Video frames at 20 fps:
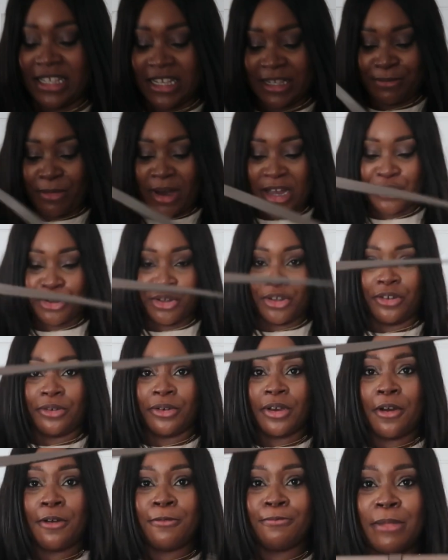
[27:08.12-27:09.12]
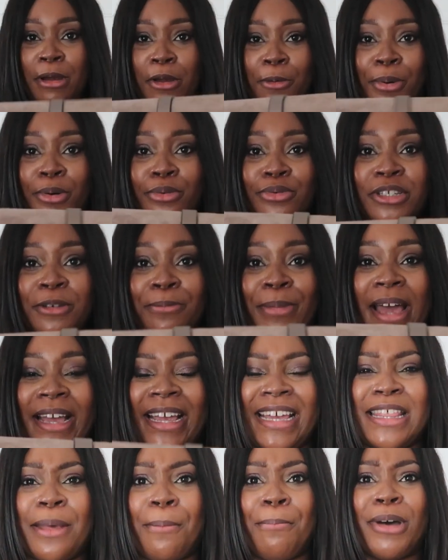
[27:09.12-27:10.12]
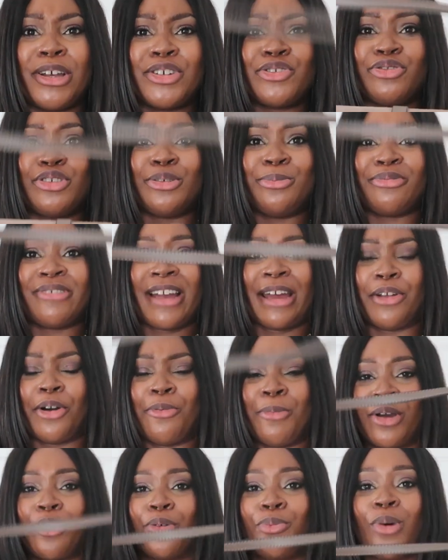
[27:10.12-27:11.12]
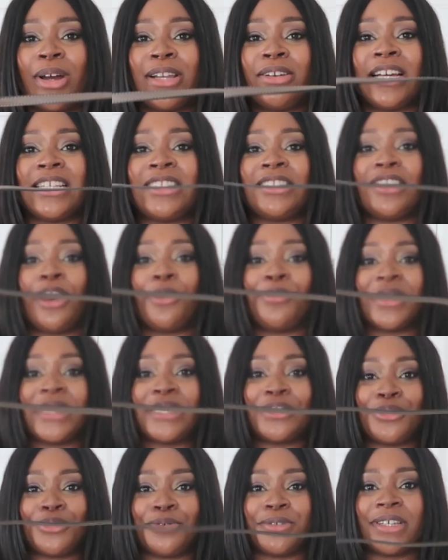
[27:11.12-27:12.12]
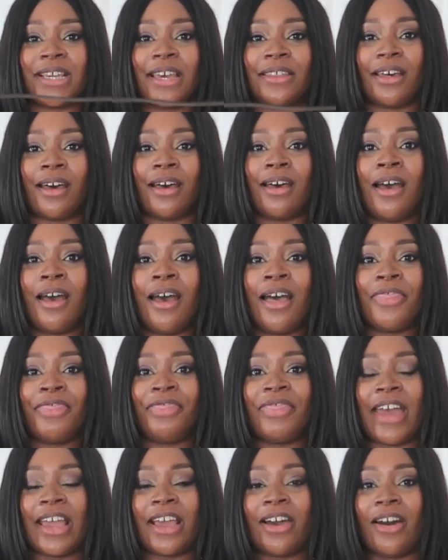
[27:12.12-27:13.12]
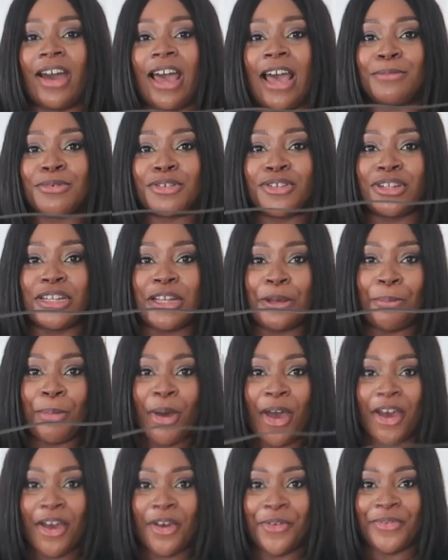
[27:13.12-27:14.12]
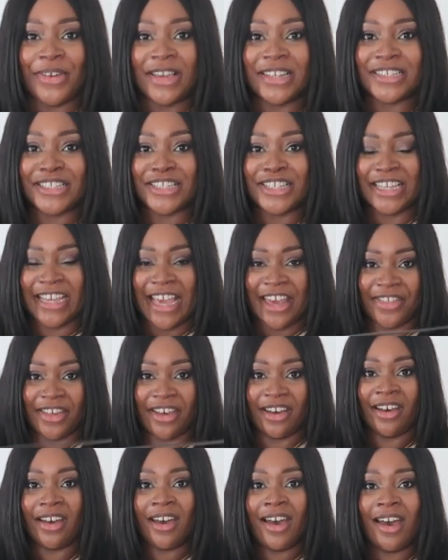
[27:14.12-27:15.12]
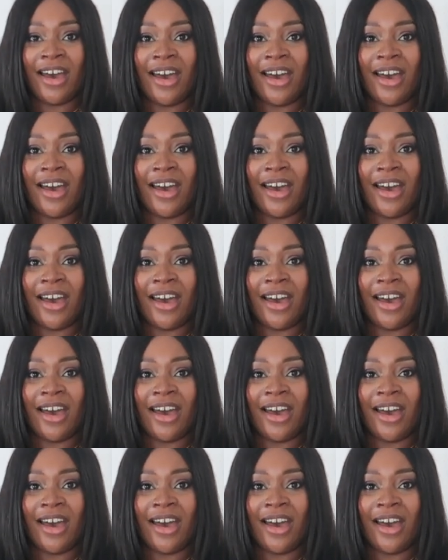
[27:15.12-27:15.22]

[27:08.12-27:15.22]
this is my new Moa Porter bag in the mushroom brown. Oh my god, why don't I style these two together? They are absolutely perfect together.